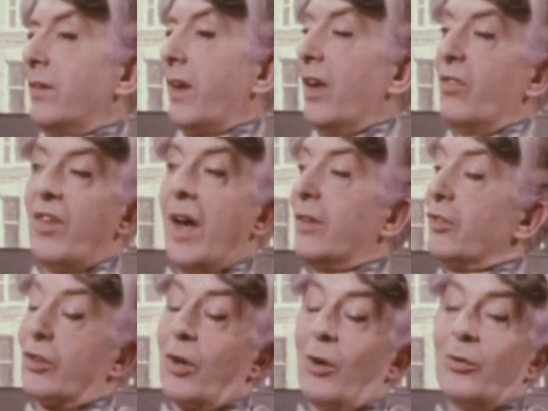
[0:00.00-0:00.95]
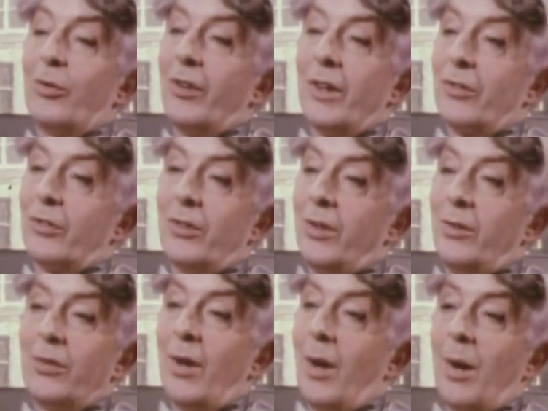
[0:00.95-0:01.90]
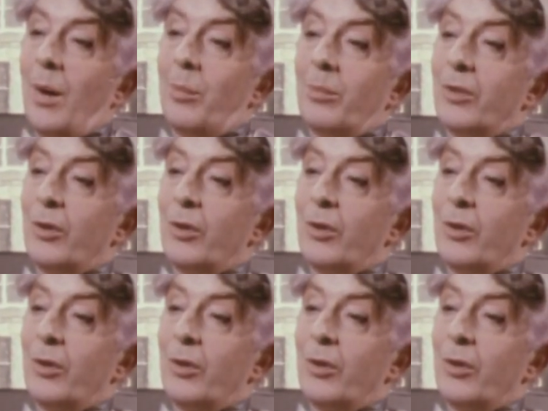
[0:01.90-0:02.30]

And that's a contradiction in terms.